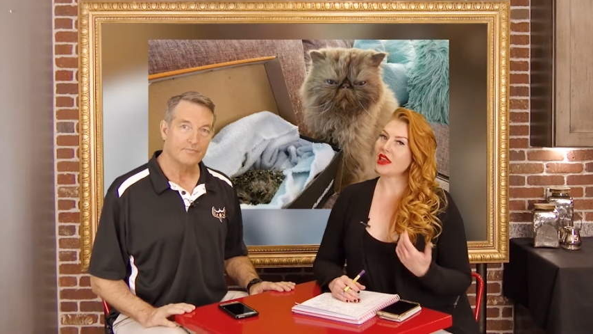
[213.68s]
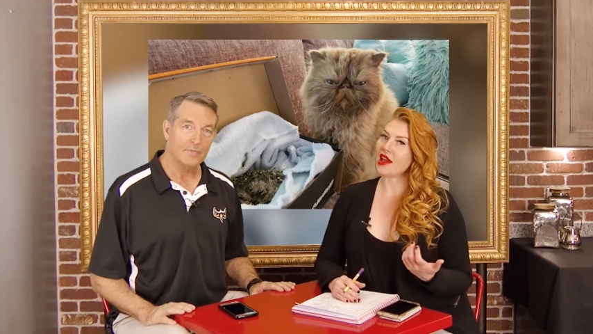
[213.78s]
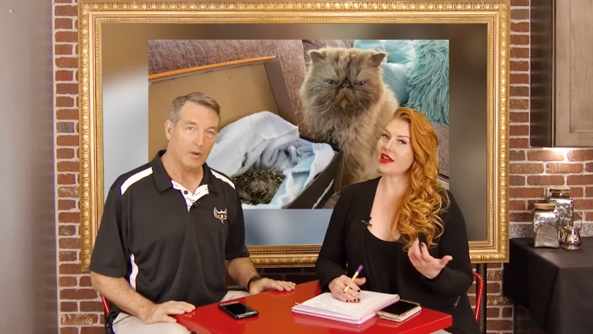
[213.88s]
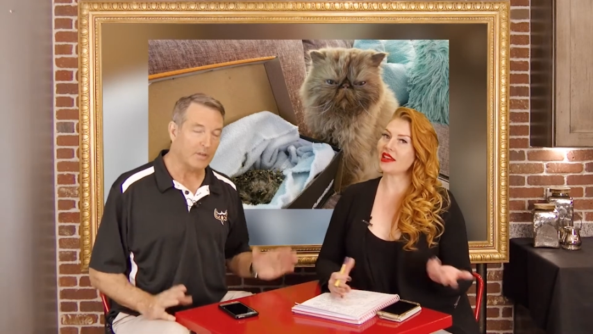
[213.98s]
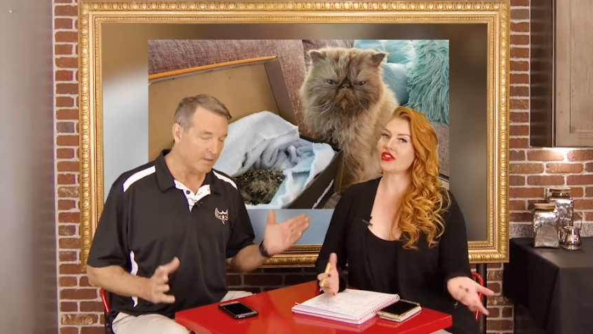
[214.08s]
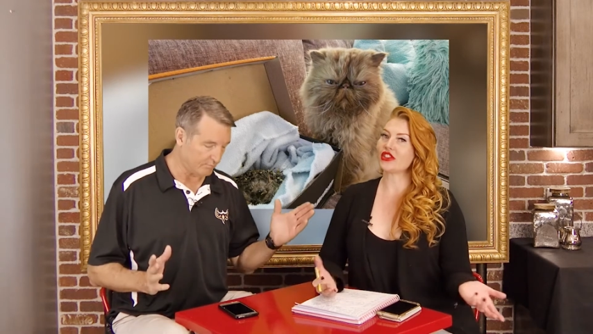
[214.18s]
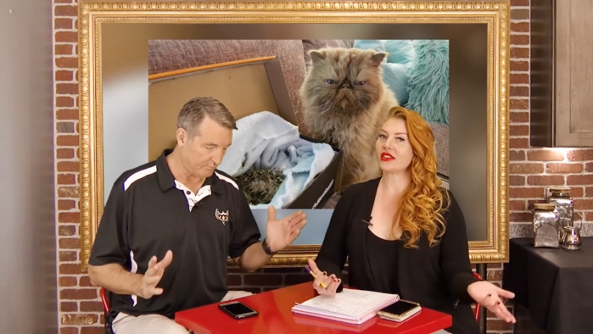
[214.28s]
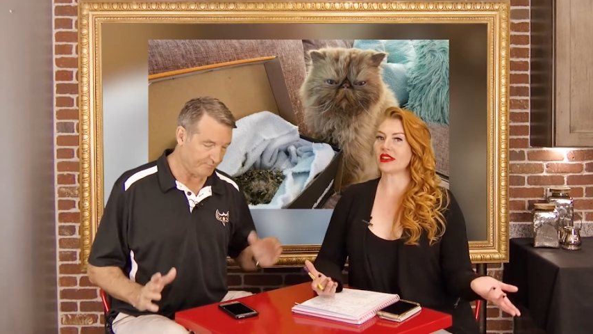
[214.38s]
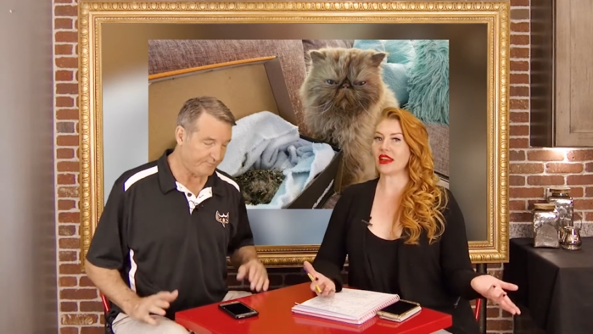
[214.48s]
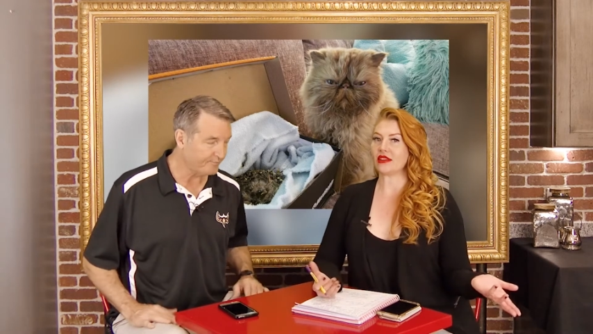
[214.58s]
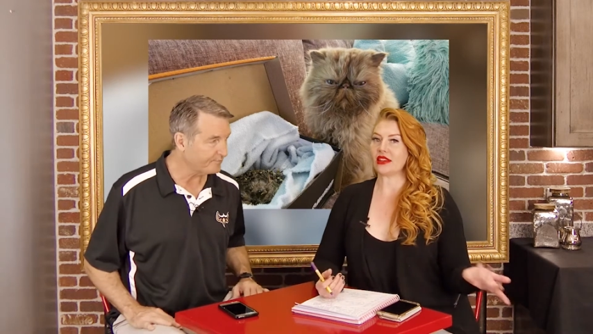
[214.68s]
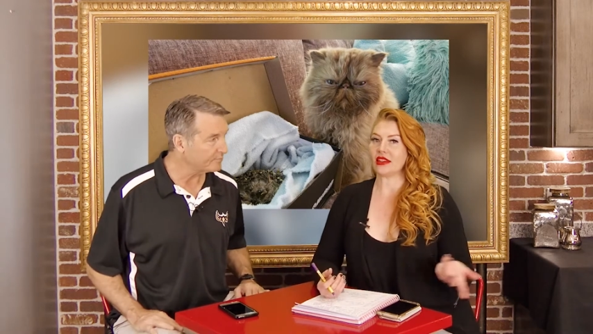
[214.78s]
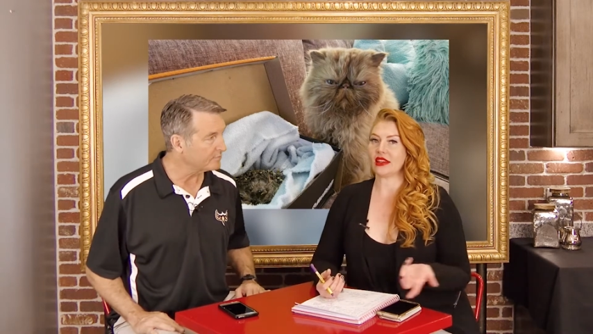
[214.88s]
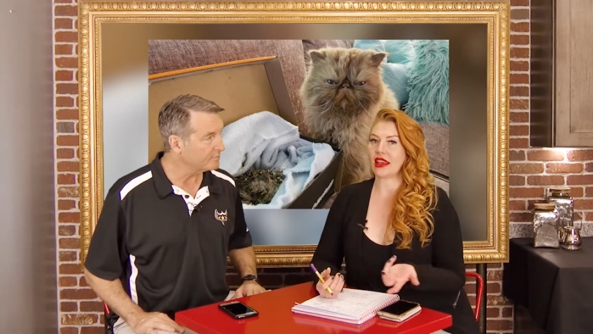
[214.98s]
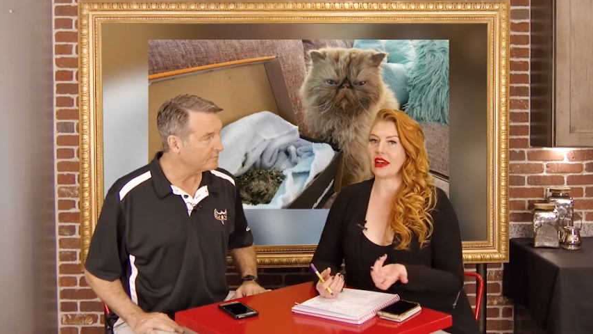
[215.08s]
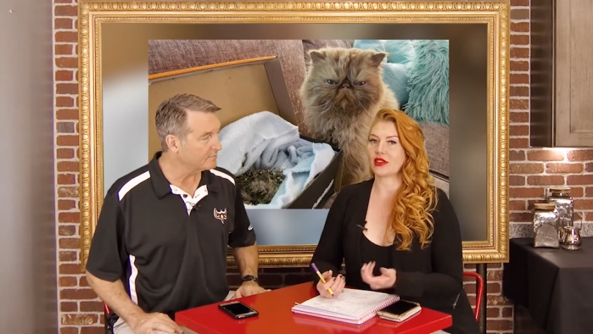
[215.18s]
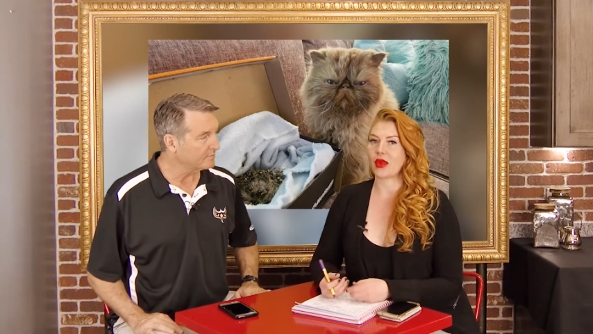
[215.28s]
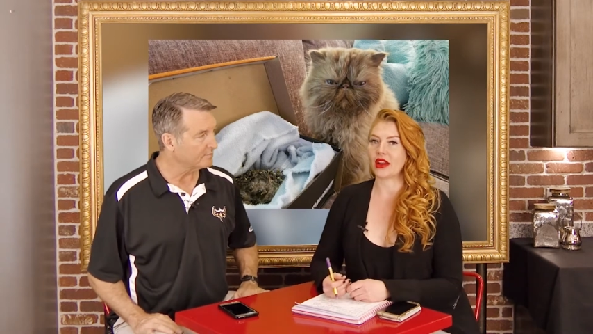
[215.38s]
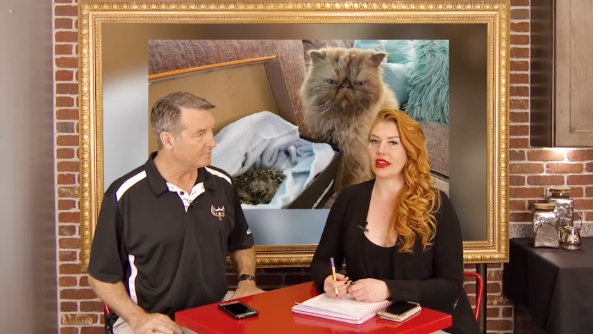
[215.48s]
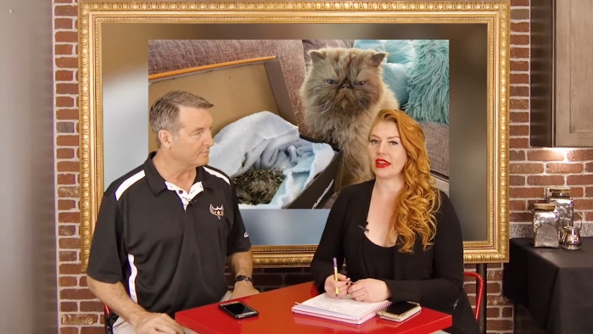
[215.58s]
Speaker 1: a cat. Okay. He's just an alien in a
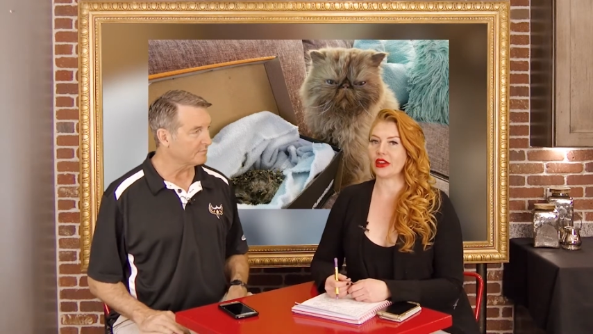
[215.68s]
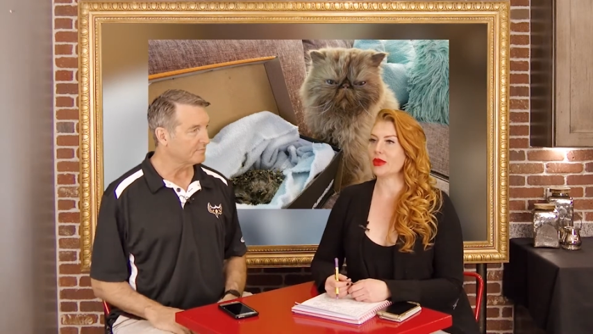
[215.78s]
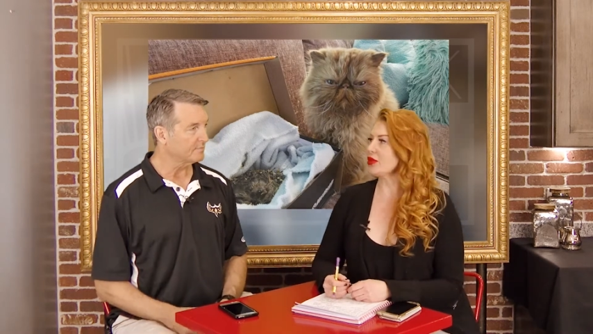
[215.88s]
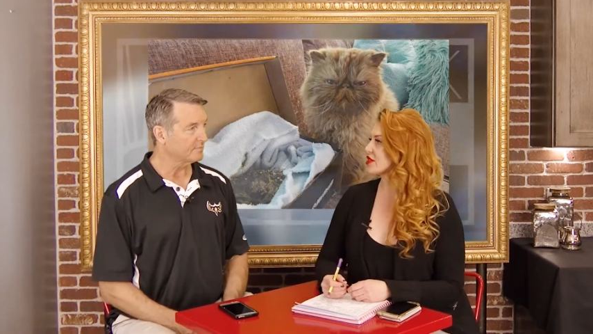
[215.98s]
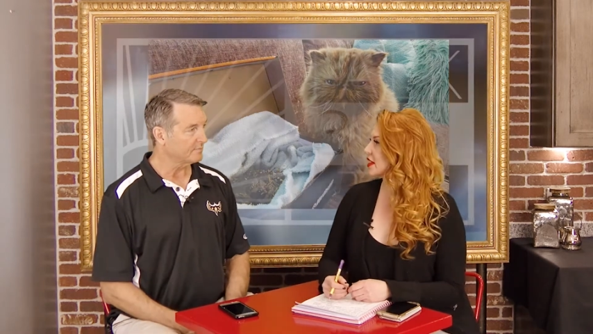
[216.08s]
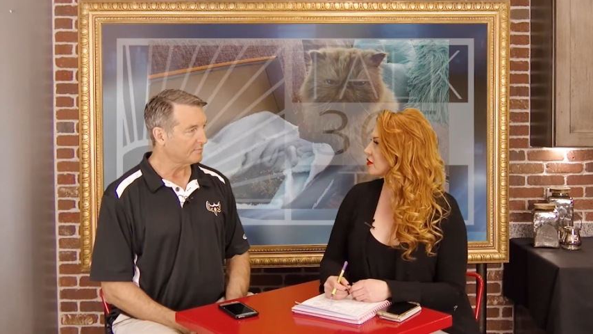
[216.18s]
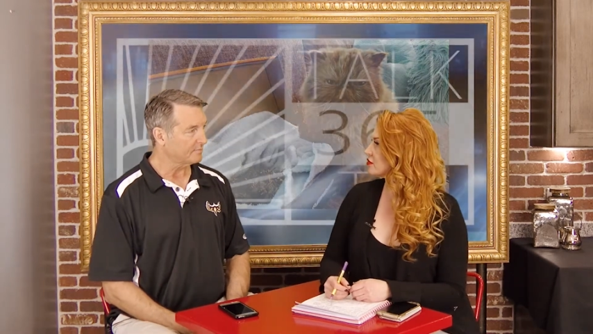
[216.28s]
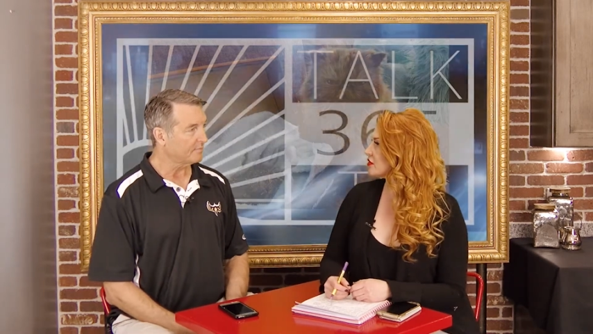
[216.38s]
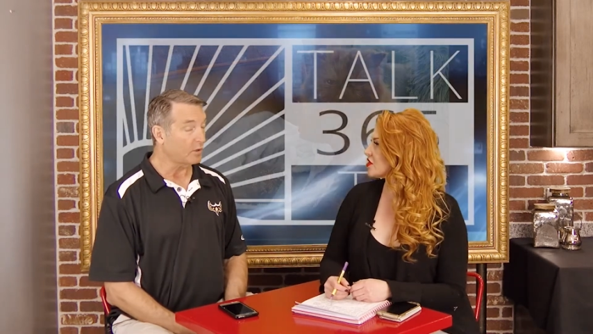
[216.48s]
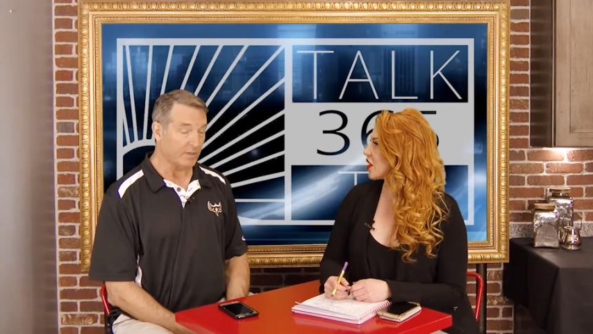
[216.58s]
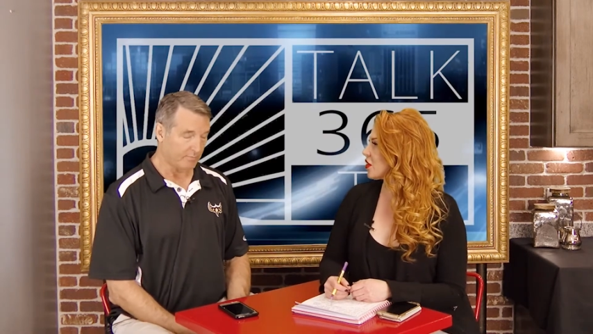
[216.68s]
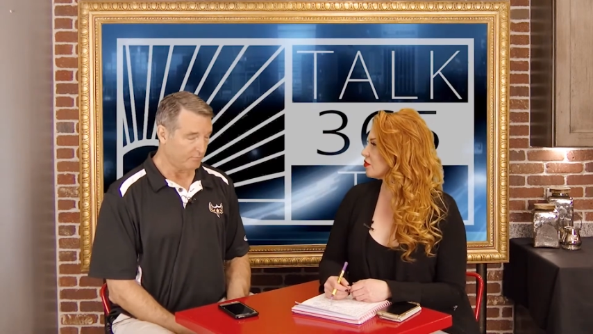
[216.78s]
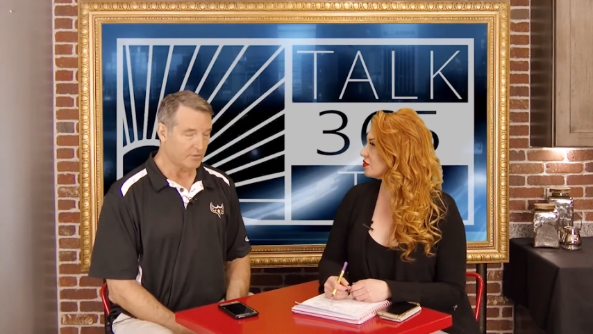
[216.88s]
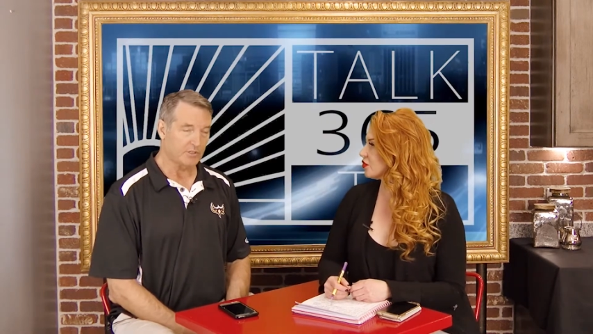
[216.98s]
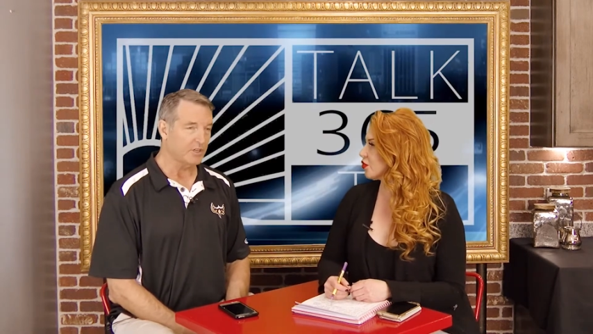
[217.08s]
cat's body here posing. So. Okay, just